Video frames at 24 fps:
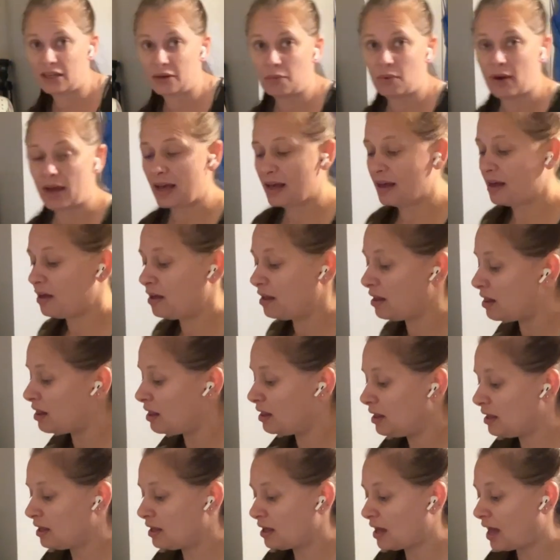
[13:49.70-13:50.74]
well.
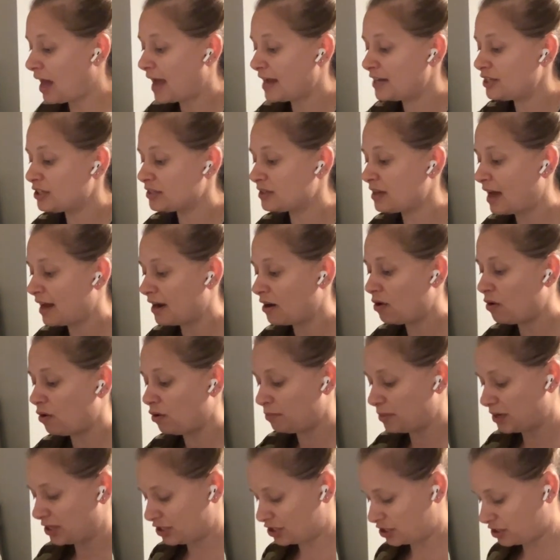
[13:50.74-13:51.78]
I just got a whole
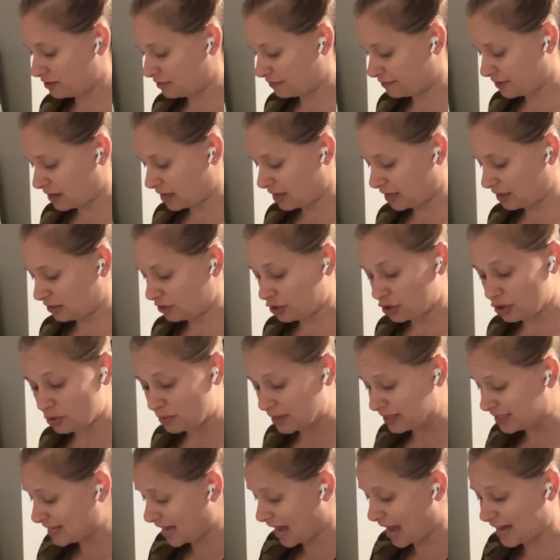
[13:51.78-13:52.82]
bunch of
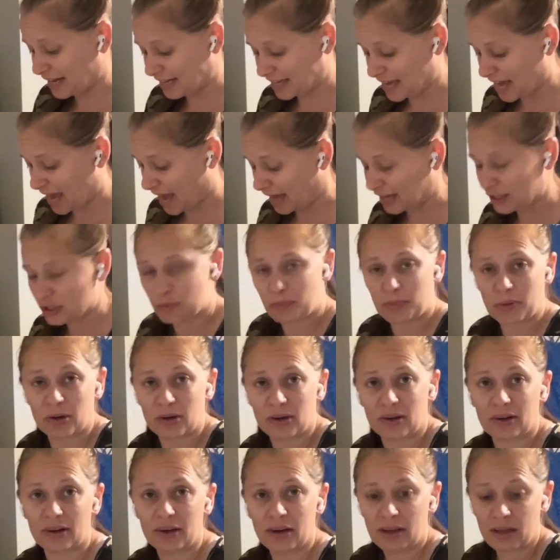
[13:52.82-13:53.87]
new Tag
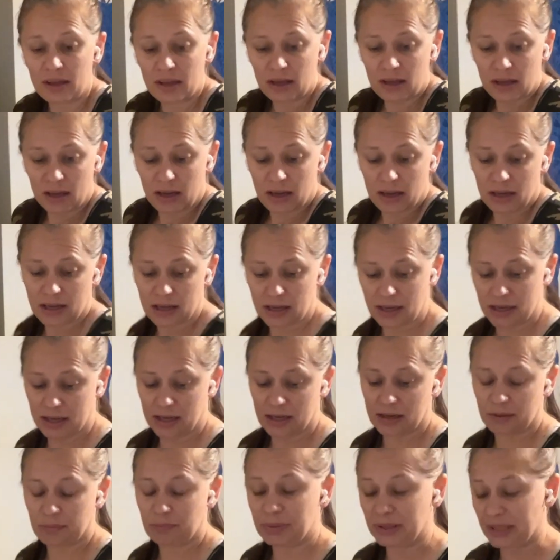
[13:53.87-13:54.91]
Casper
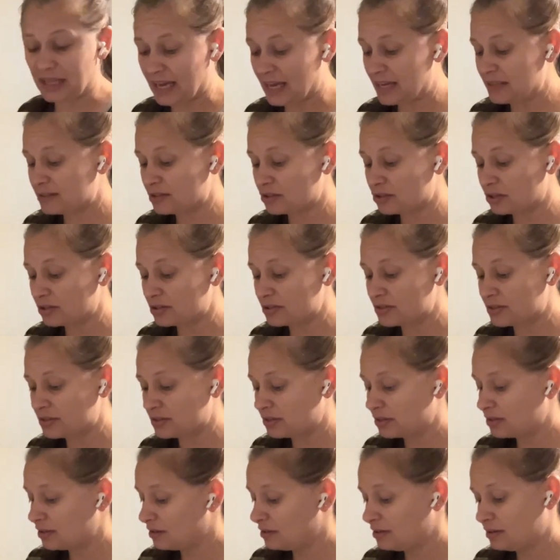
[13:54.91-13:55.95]
blazers.
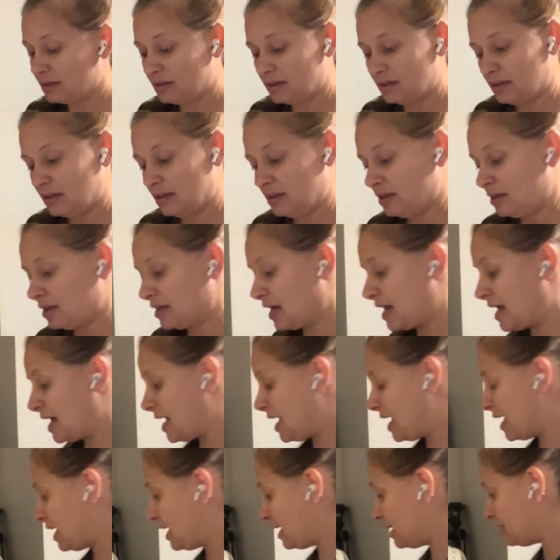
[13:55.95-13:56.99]

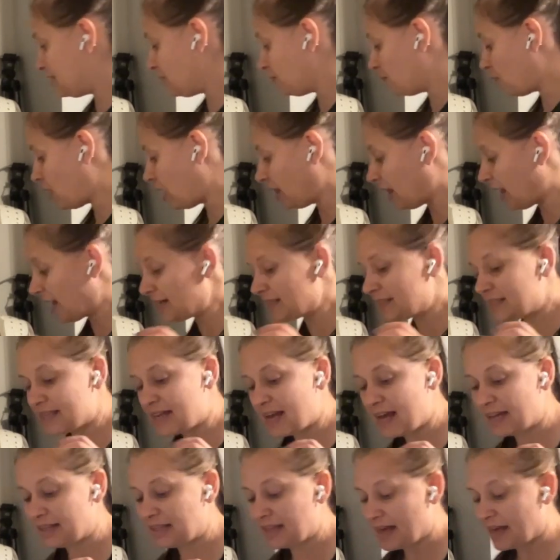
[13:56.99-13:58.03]
And while I
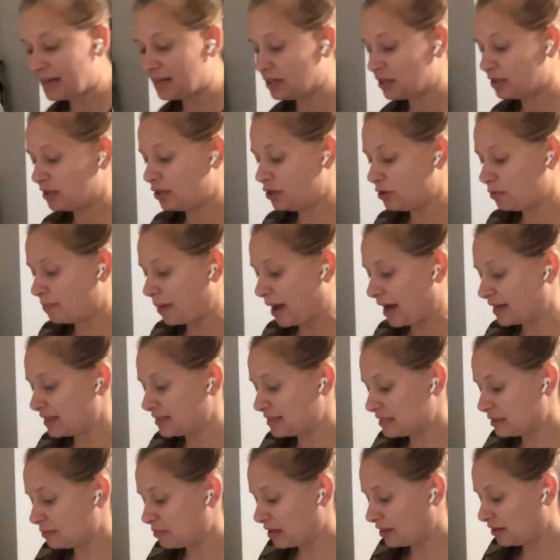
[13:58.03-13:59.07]
said that, back in
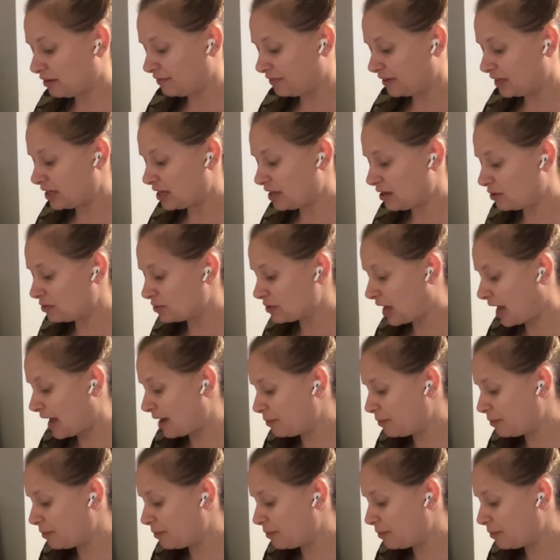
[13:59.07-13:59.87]
some other videos, I